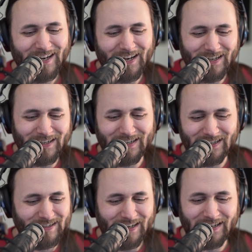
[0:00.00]

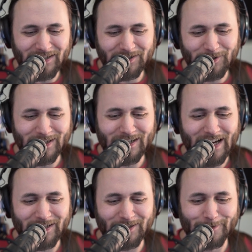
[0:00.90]
And I totally
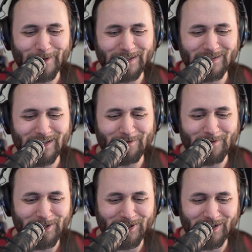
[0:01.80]
like your fancy
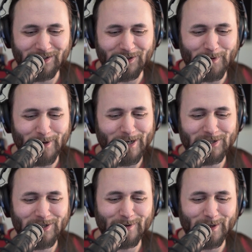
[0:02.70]
animation and your
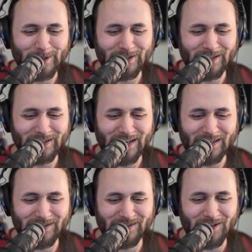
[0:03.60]
production quality.
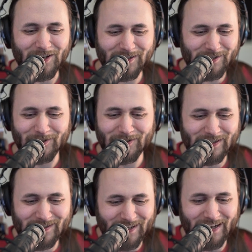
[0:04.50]
There's also,
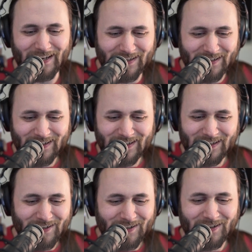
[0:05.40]
it's like,
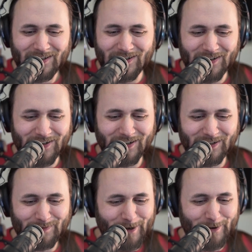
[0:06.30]
all
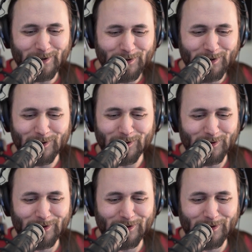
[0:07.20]
the power to you.